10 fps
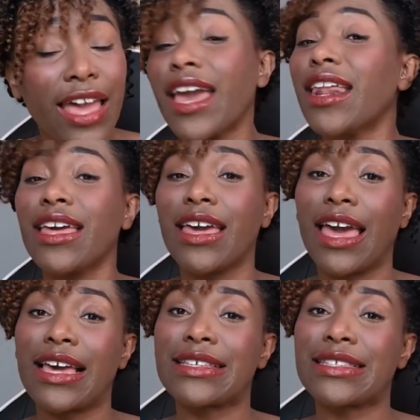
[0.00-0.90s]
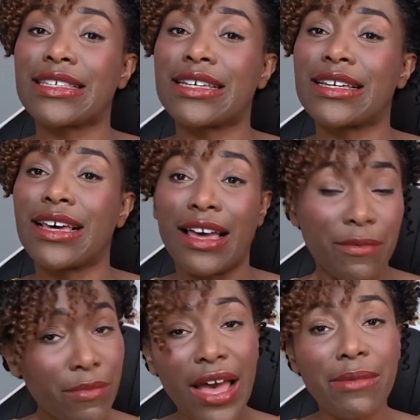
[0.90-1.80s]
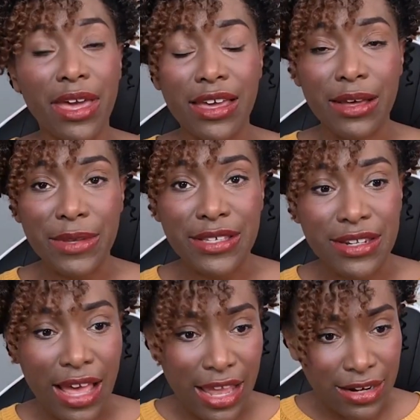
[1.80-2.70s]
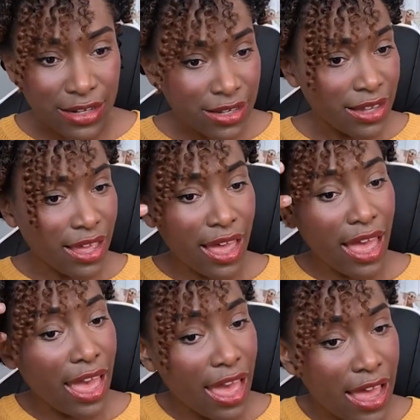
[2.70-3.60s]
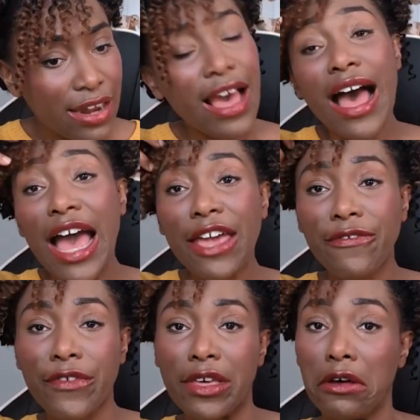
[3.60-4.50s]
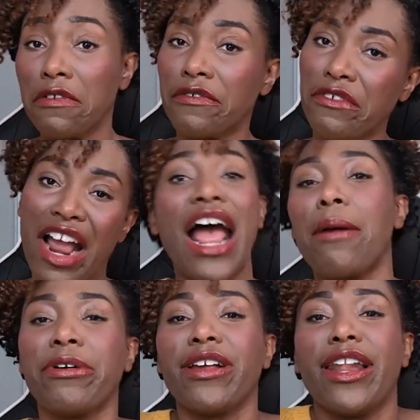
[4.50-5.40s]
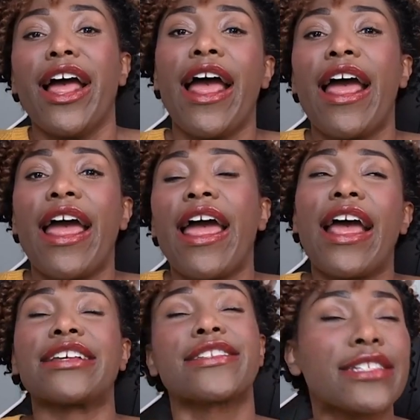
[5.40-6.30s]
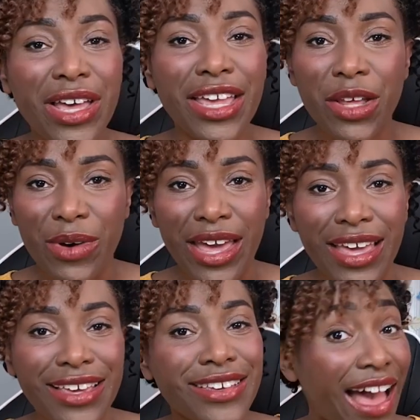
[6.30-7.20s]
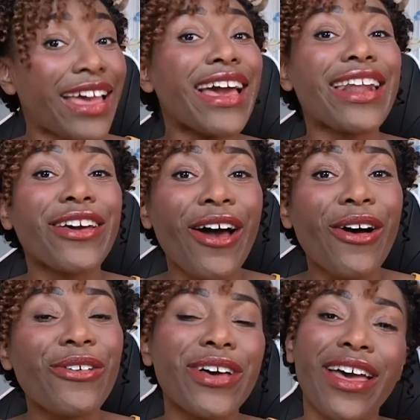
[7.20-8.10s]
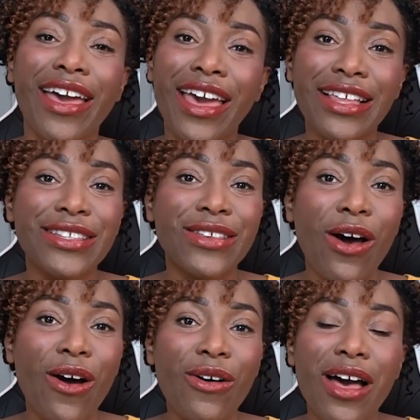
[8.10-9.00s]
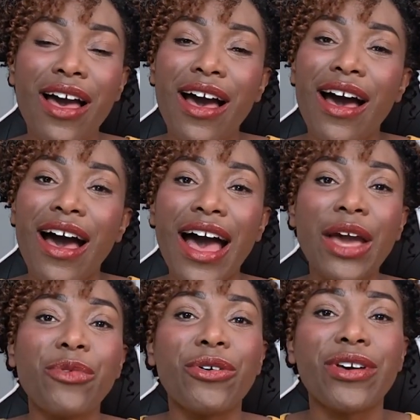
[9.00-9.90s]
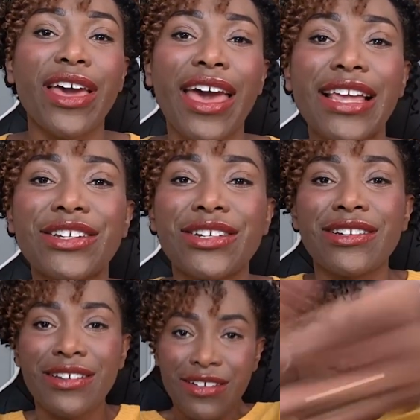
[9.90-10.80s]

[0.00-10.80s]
Any case, my makeup is done and I feel fabulous. But anyway, I gotta go, and so I will catch